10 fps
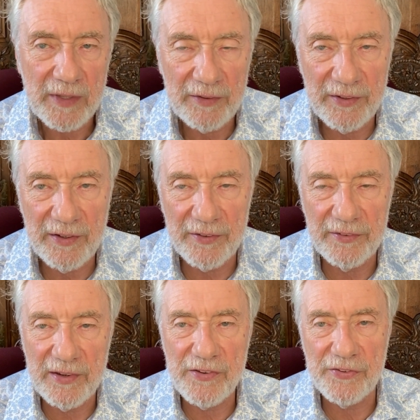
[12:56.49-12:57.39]

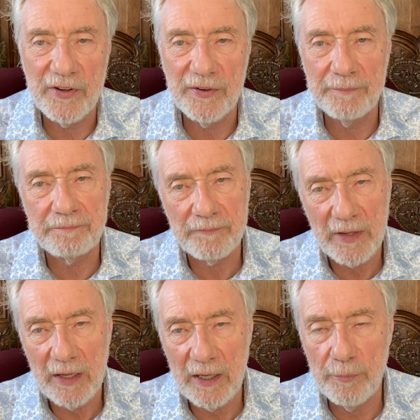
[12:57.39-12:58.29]
these
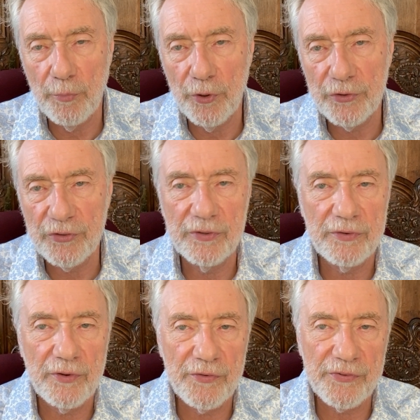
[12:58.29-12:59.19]

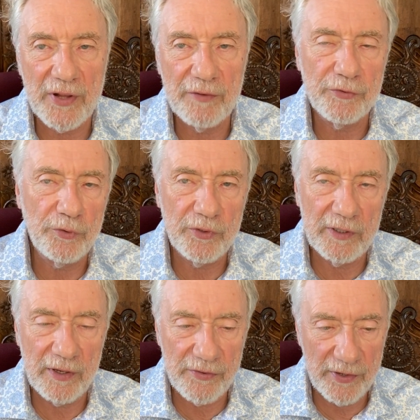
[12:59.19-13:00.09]
emergent
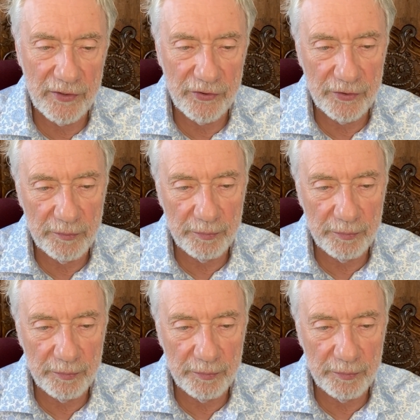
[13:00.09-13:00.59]
self-organization